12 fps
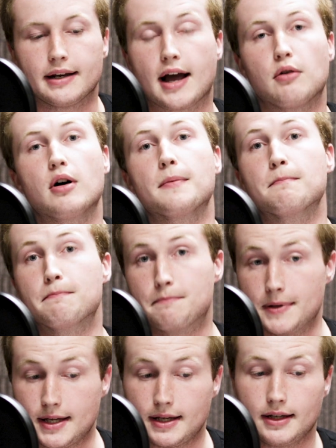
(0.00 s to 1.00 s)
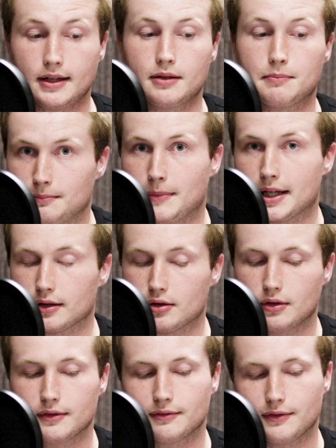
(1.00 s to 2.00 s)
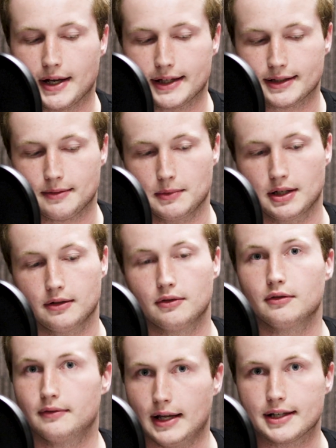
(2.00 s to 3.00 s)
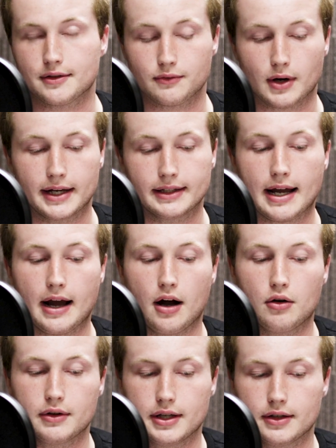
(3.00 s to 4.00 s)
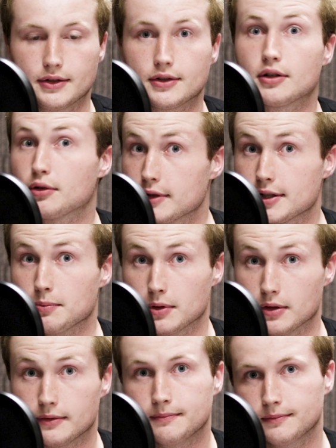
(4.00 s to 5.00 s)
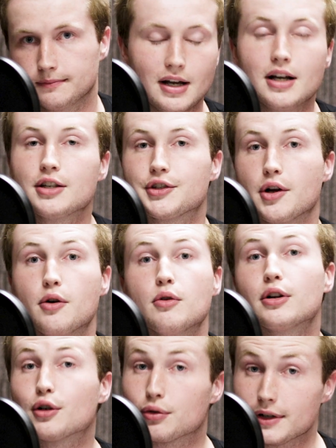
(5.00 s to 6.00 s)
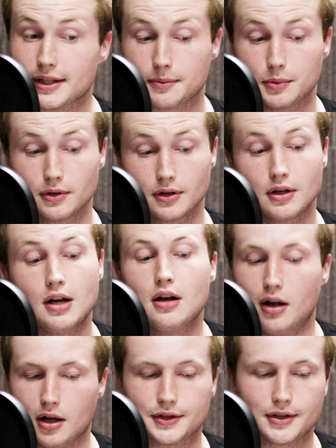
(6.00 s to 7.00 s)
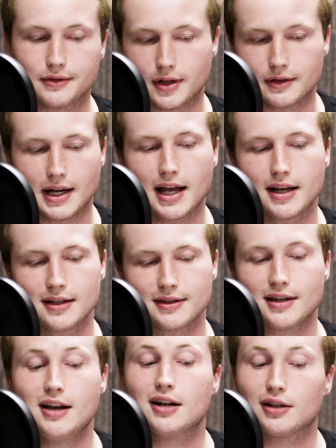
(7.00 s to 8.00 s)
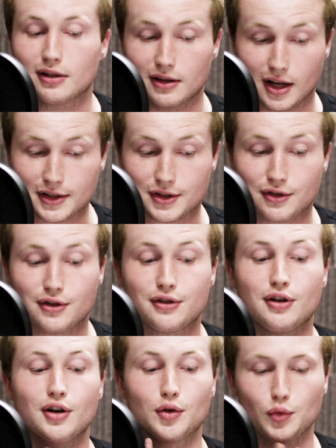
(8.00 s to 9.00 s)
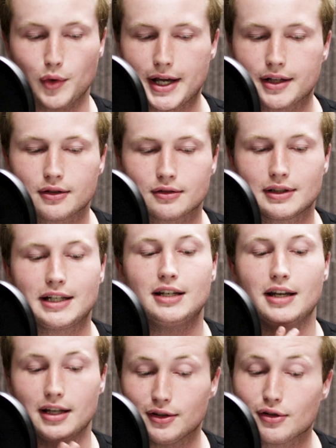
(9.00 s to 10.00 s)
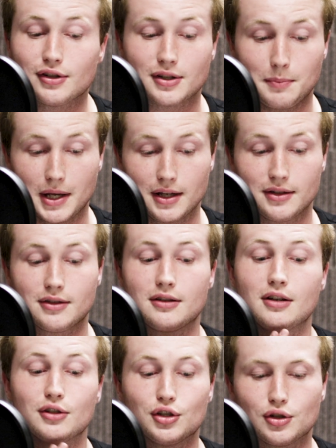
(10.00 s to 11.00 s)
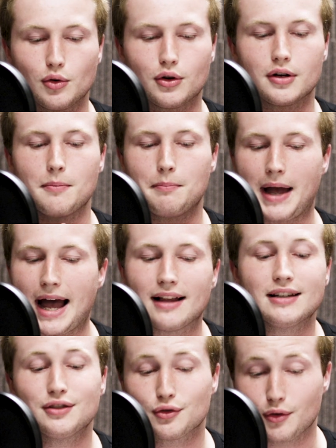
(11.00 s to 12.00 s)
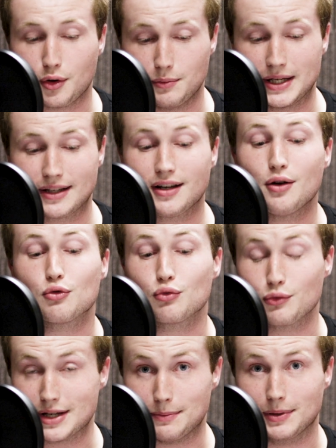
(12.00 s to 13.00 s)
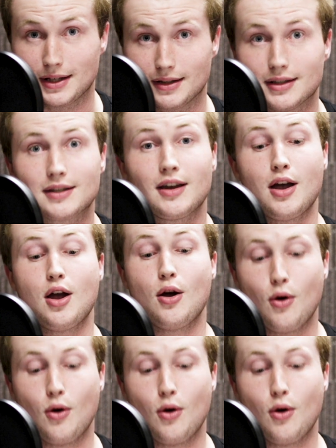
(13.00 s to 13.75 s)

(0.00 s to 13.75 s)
Now, a big medical advancement as of right now is CRISPR. So CRISPR, also known as clustered, regularly interspaced, short palindromic repeats,